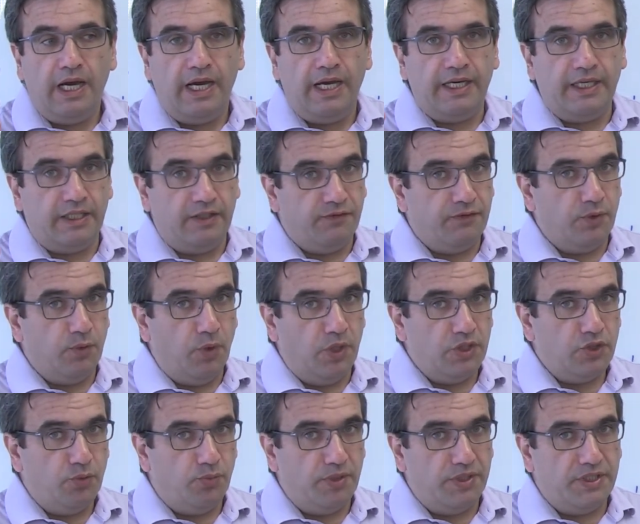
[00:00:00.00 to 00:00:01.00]
If you want
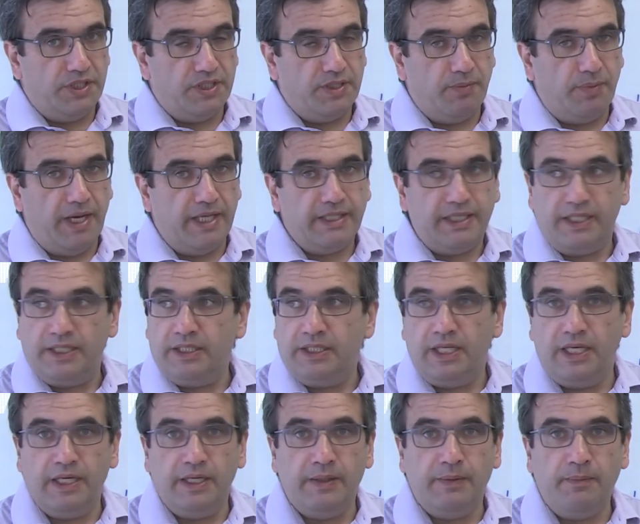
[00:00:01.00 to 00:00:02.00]
to participate in
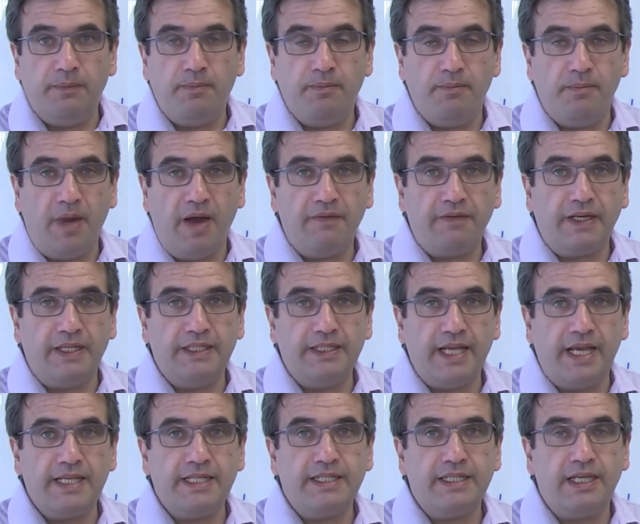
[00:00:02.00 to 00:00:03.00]
math
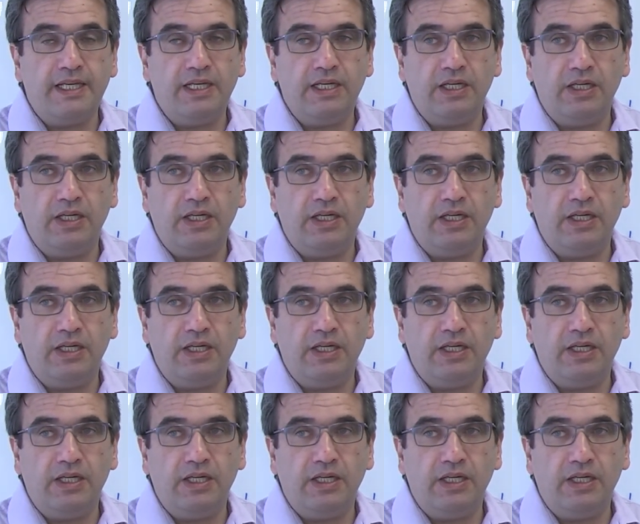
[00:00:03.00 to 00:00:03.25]
contest,